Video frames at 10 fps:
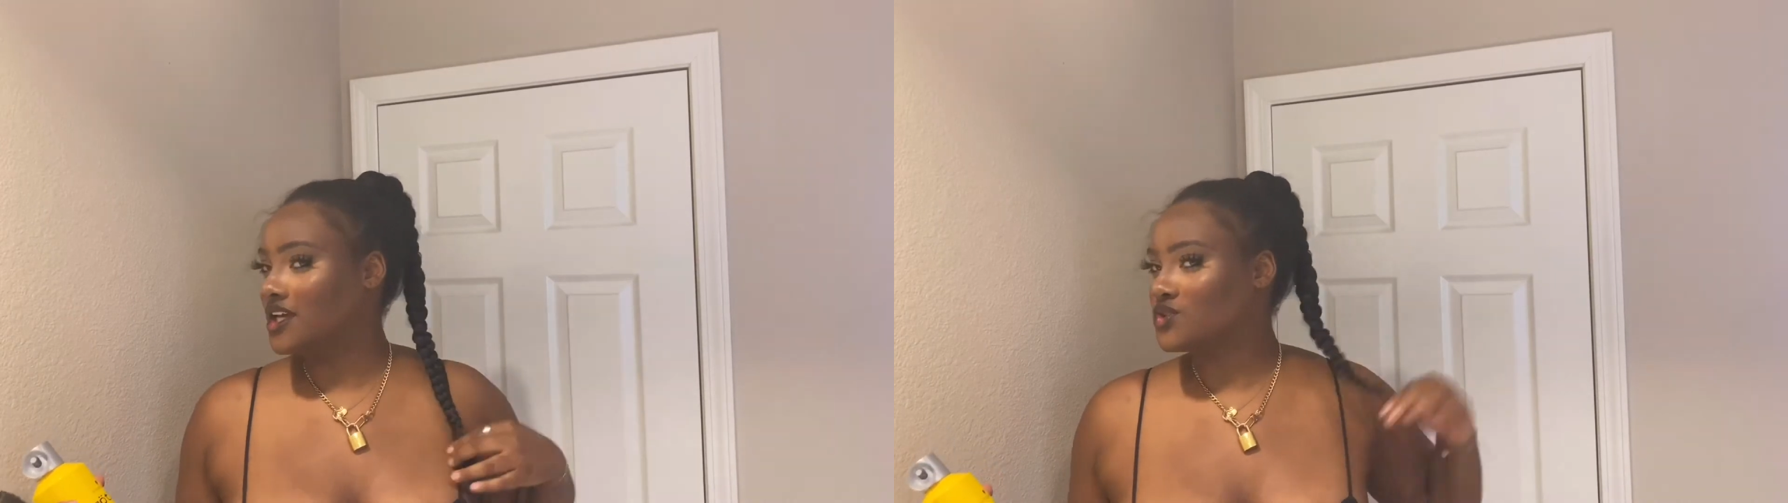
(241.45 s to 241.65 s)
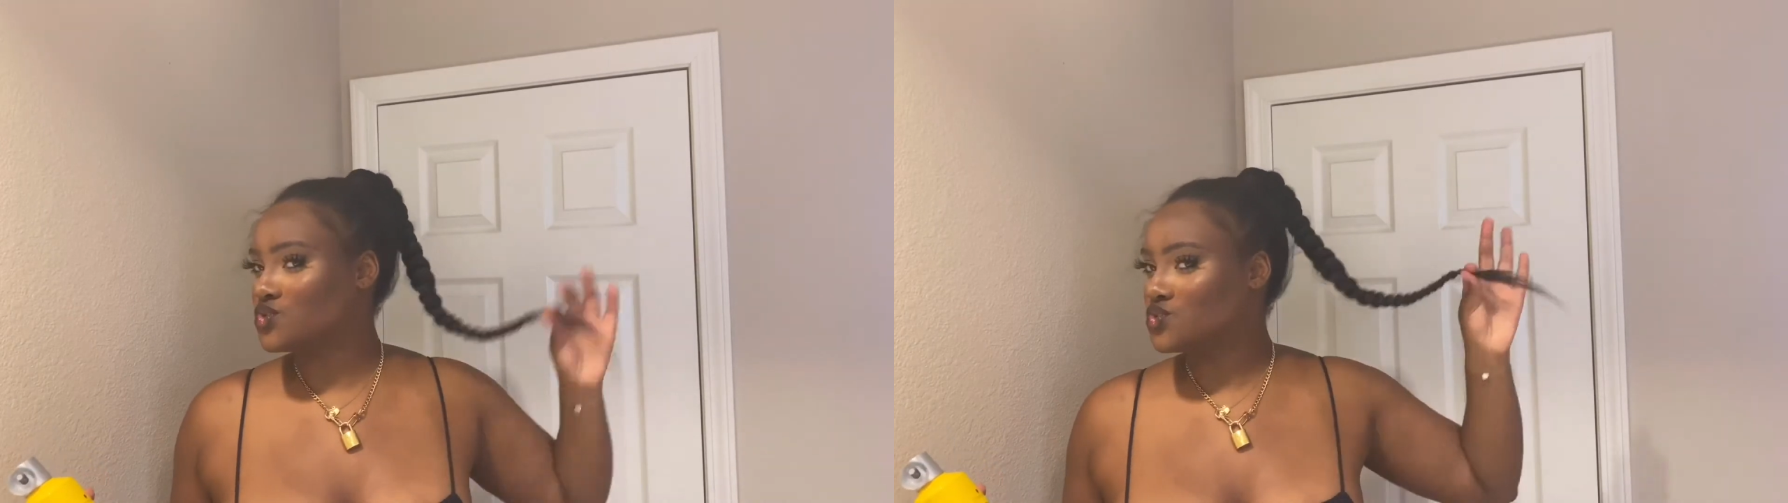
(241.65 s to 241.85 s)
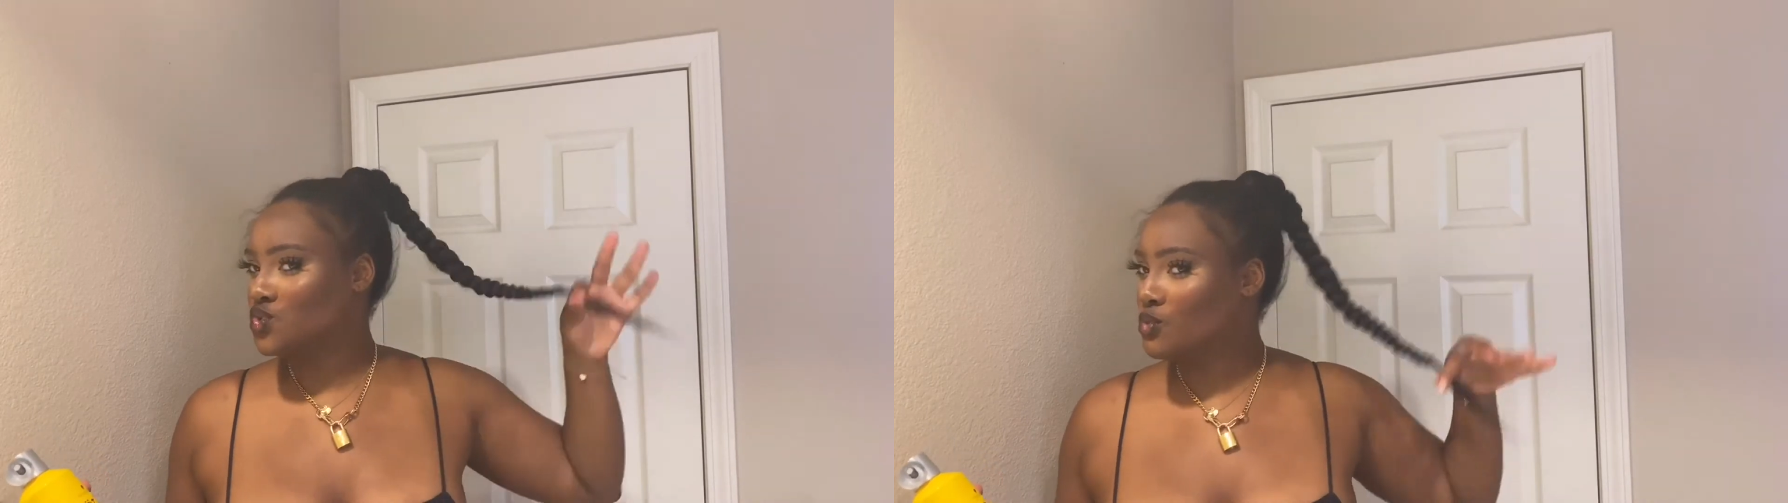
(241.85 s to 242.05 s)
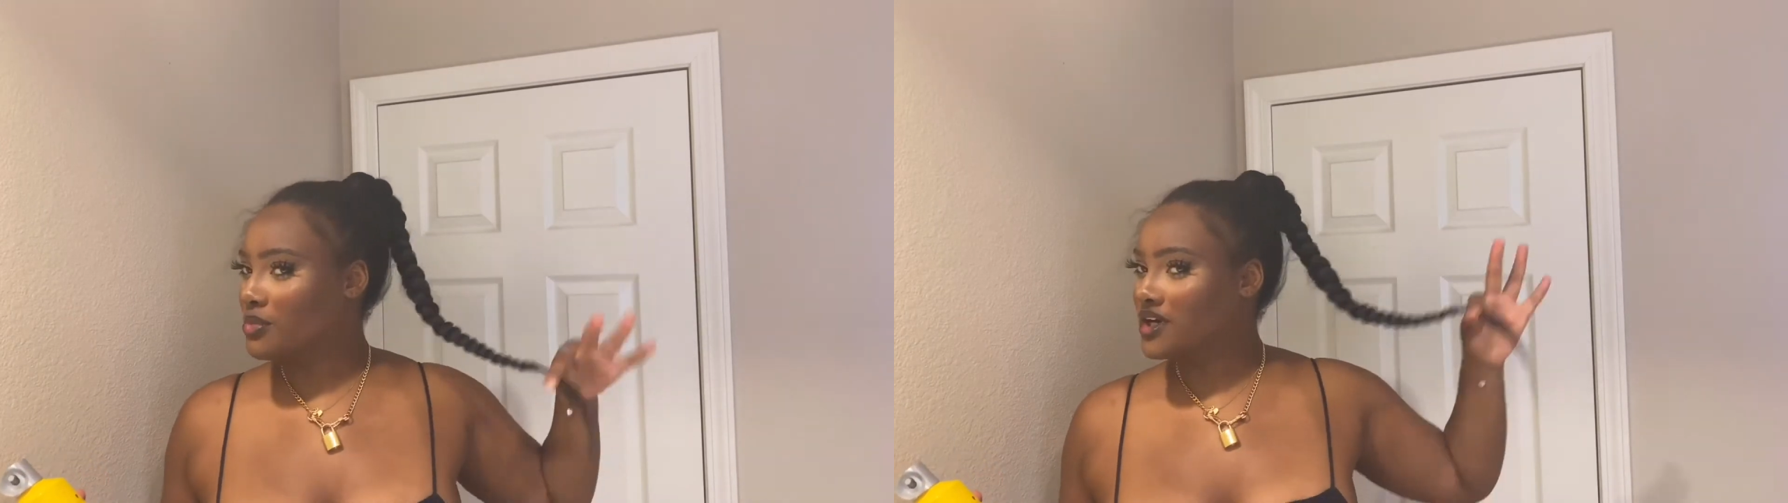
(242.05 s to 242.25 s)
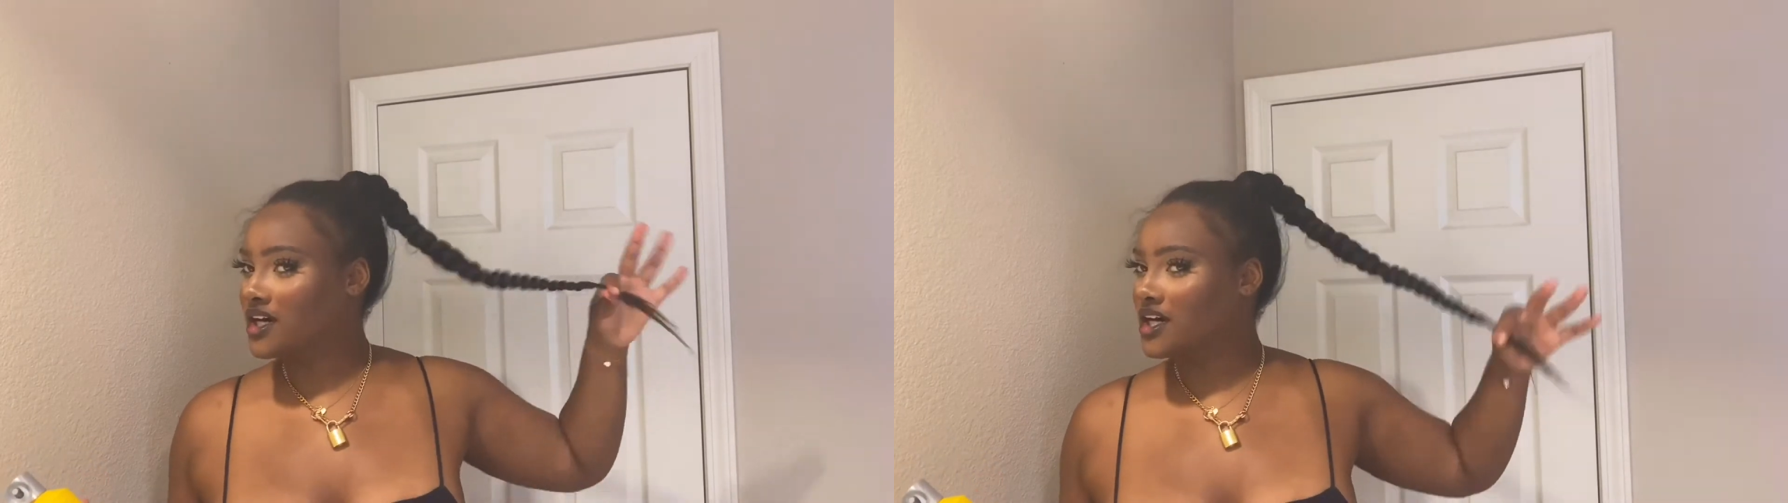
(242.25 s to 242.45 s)

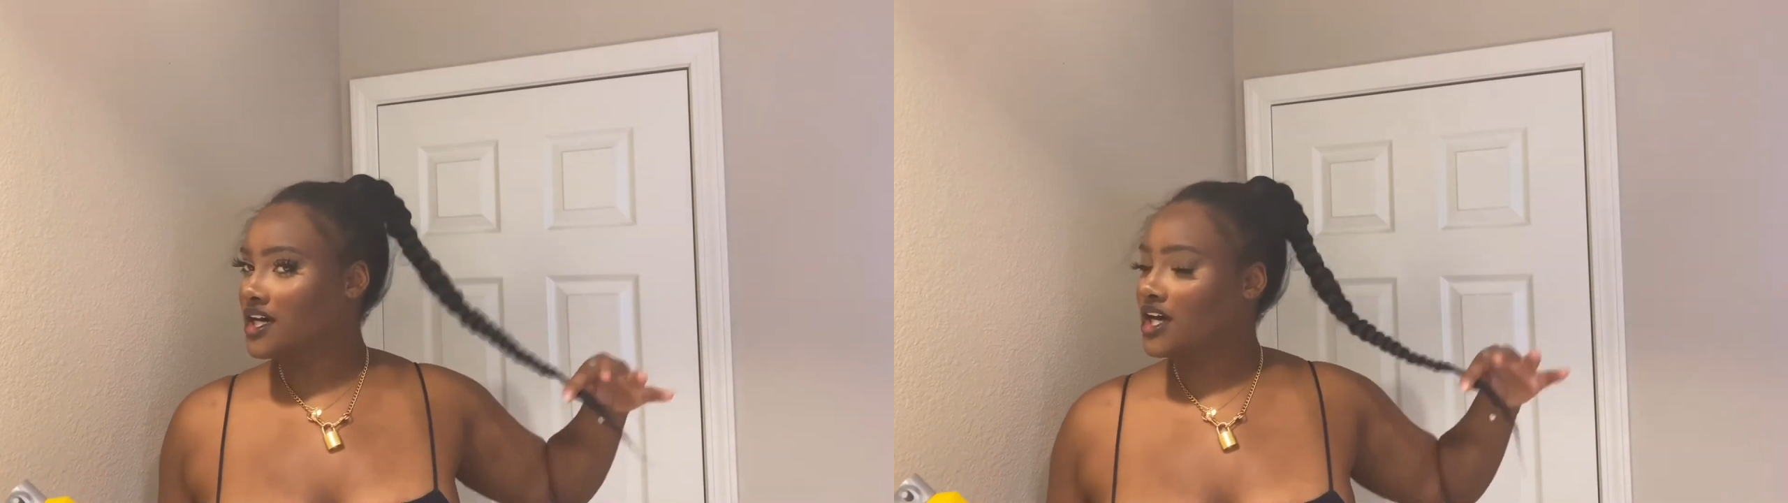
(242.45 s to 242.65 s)
super,